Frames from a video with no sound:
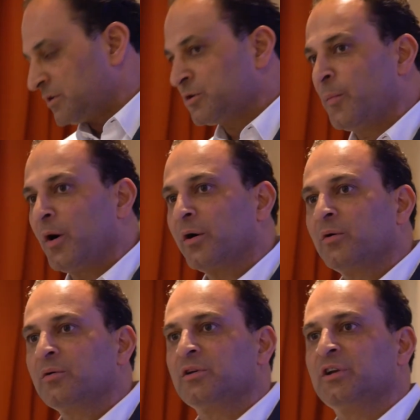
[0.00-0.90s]

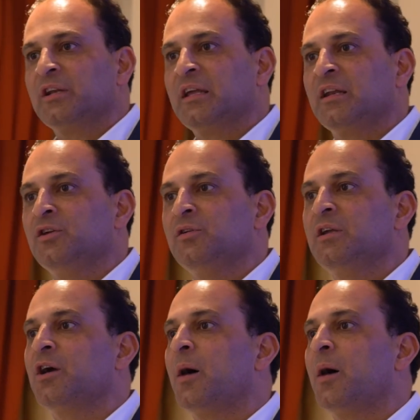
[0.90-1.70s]
Tomorrow, you're going to get a unique